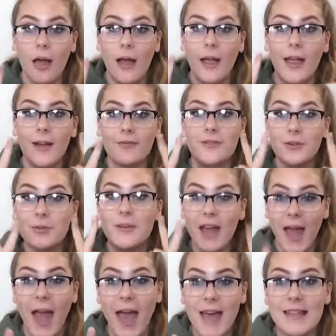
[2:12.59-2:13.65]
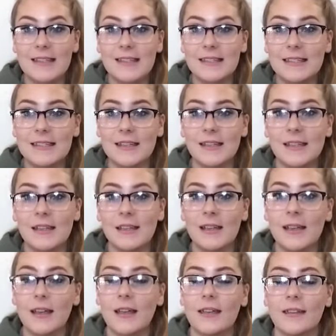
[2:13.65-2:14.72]
I have two cats
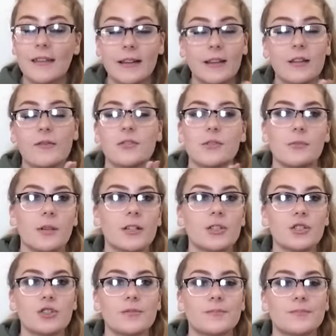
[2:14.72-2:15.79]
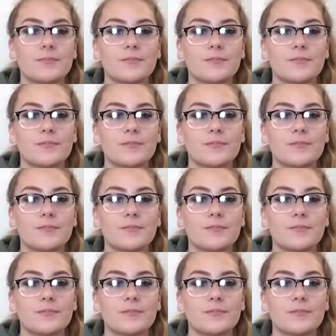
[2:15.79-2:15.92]
that I love so much.